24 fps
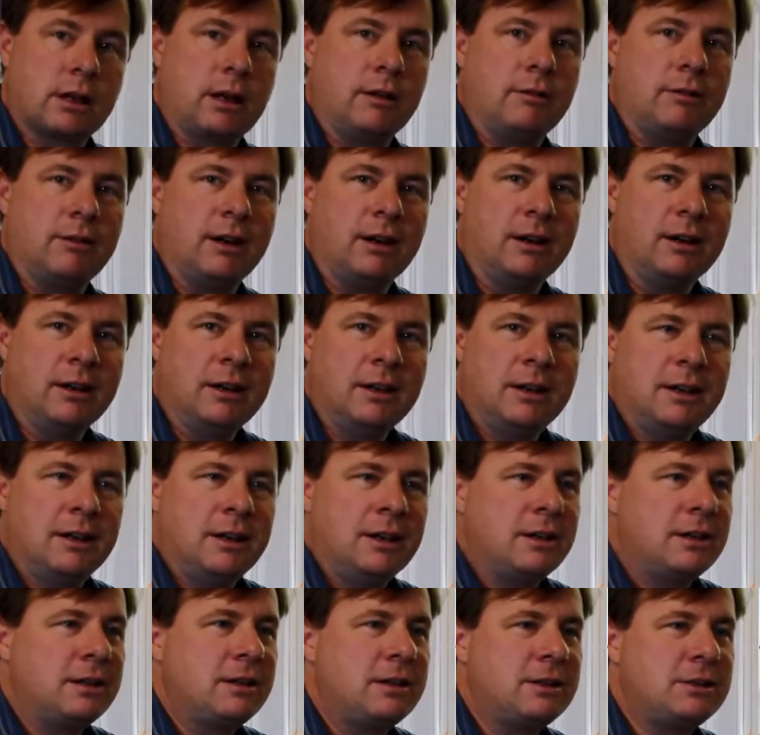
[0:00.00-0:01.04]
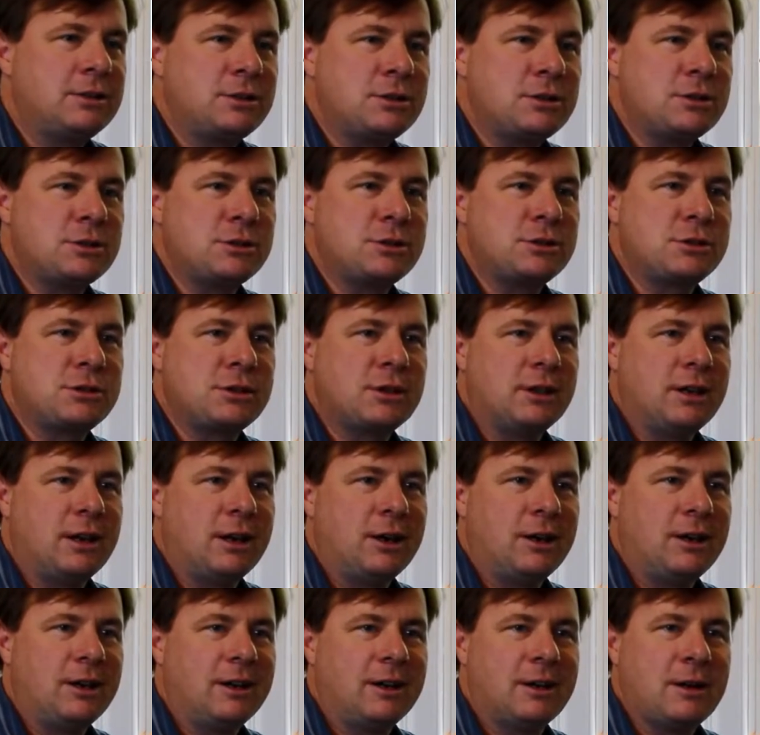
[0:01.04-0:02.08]
cover. This is
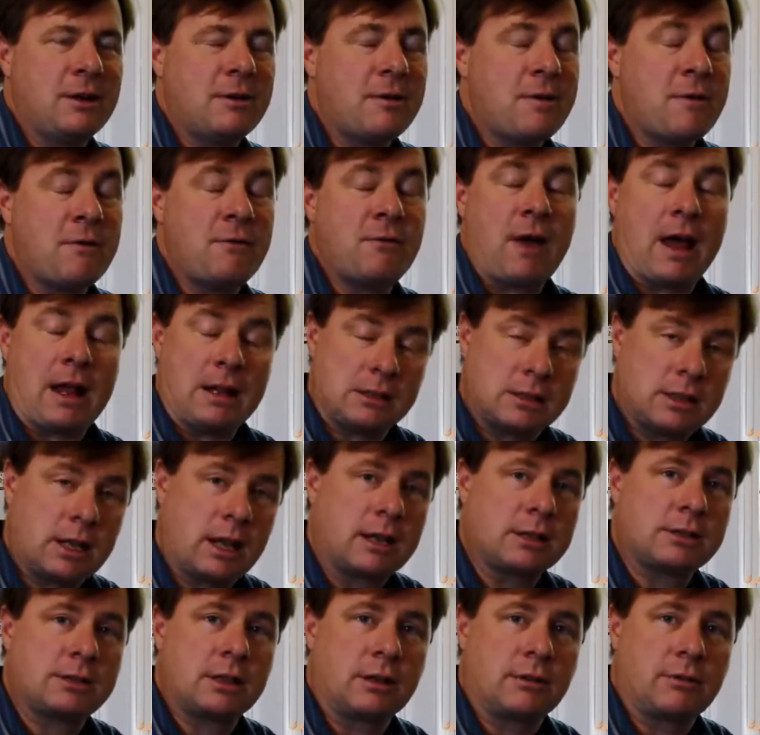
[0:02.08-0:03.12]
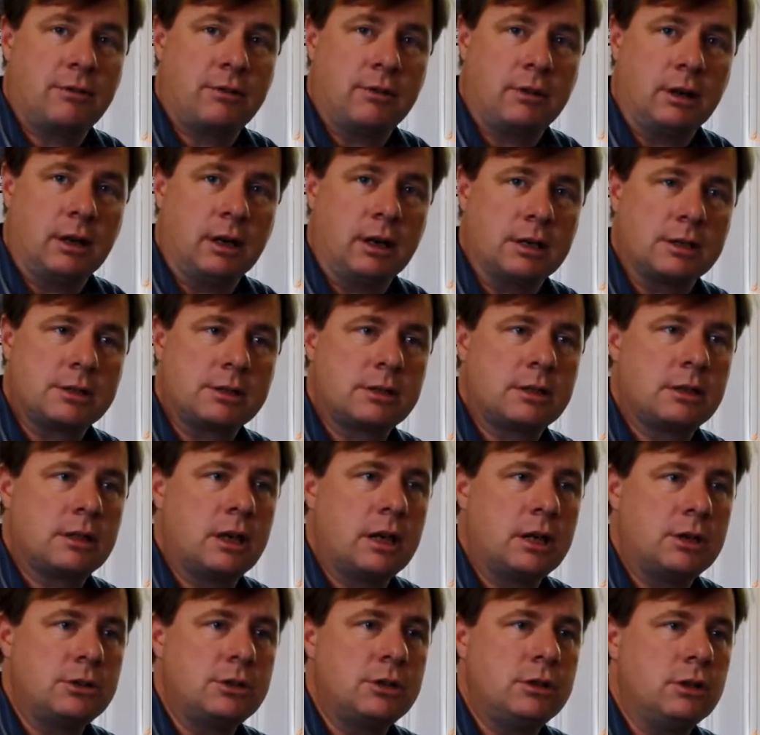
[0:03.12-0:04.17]
fantastic for
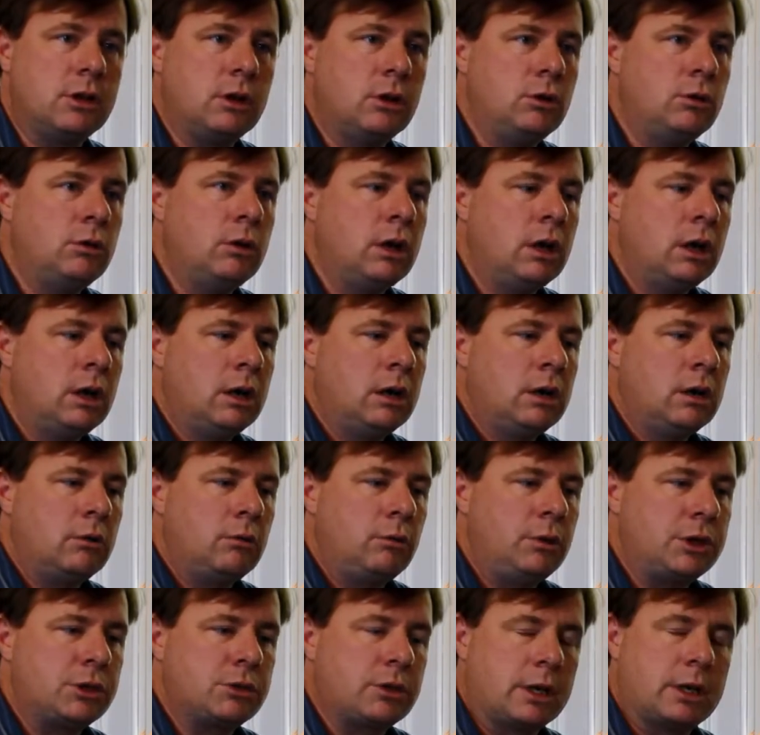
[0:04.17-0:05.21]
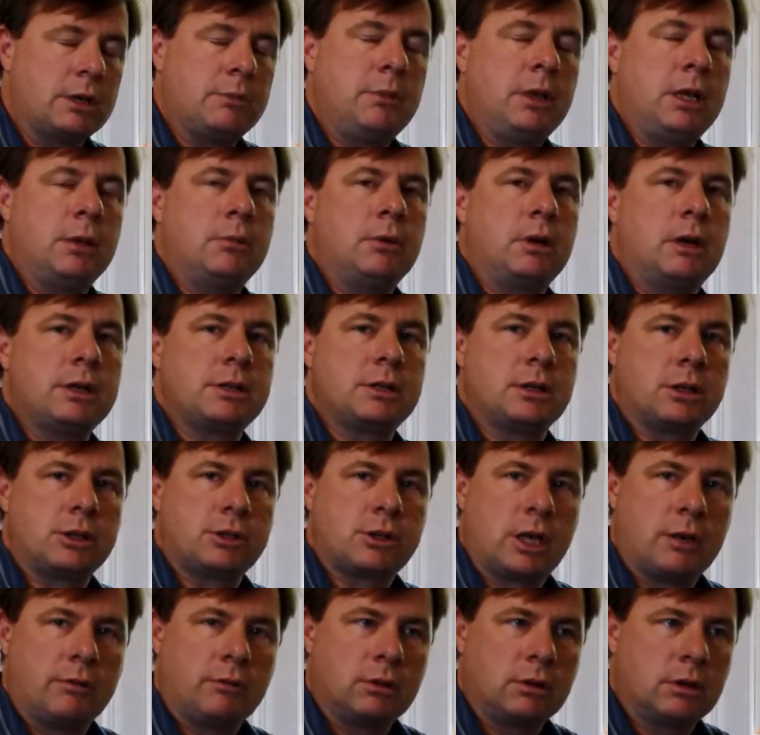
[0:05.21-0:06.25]
us. As you know, we try to minimize our
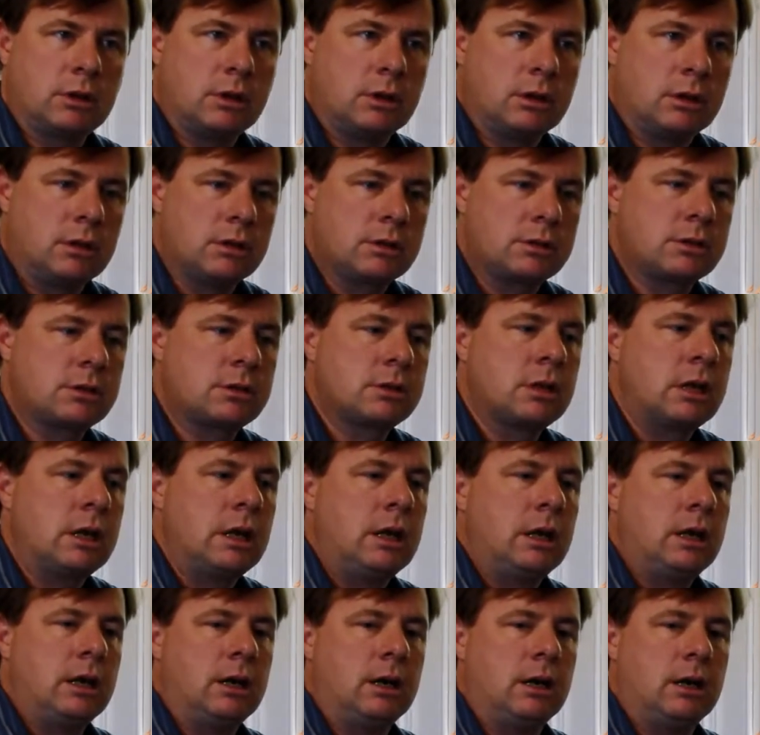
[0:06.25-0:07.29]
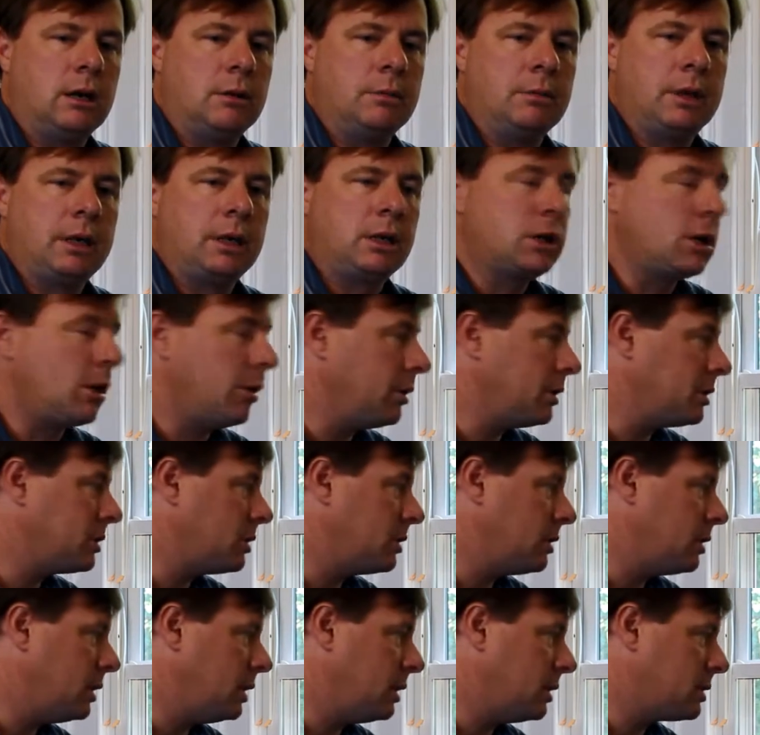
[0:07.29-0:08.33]
travel costs in going
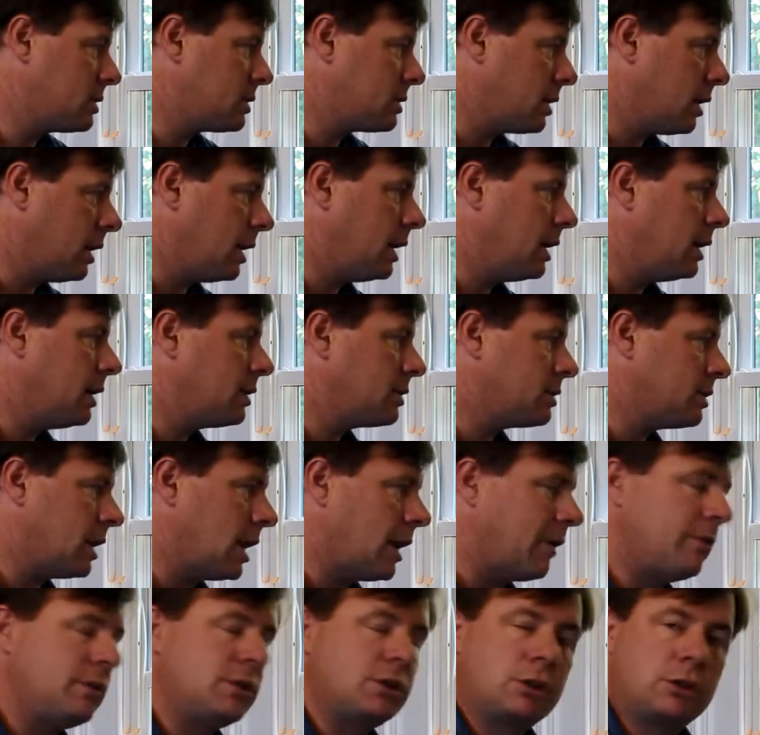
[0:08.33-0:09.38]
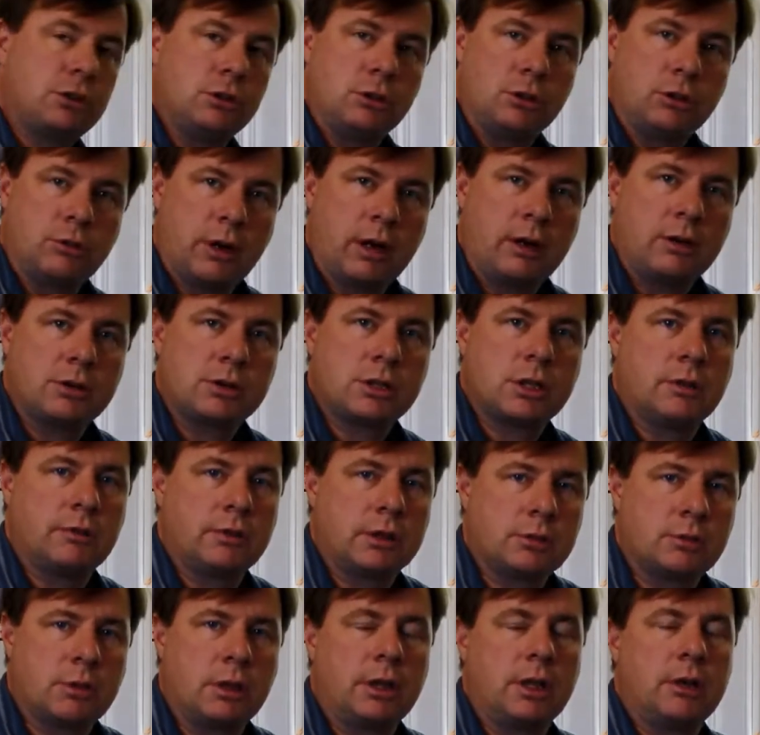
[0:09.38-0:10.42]
to these sites and having to do ground
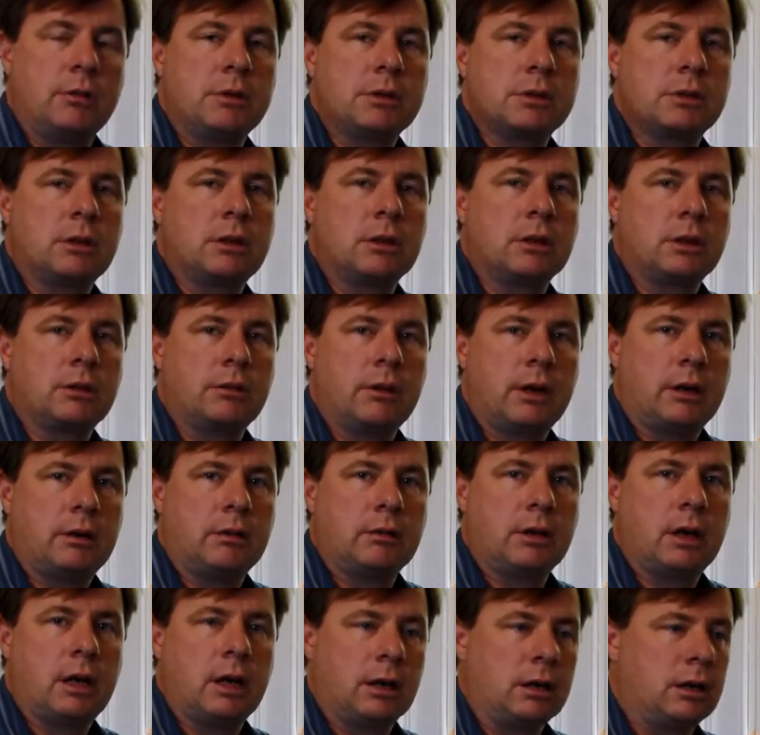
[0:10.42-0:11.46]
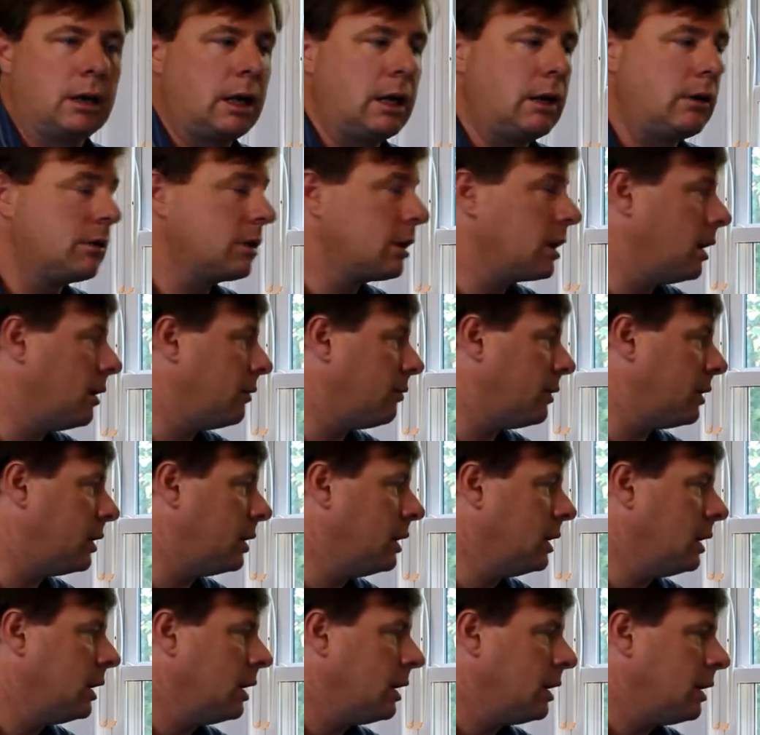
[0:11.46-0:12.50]
surveys when there is a lot of cloud cover.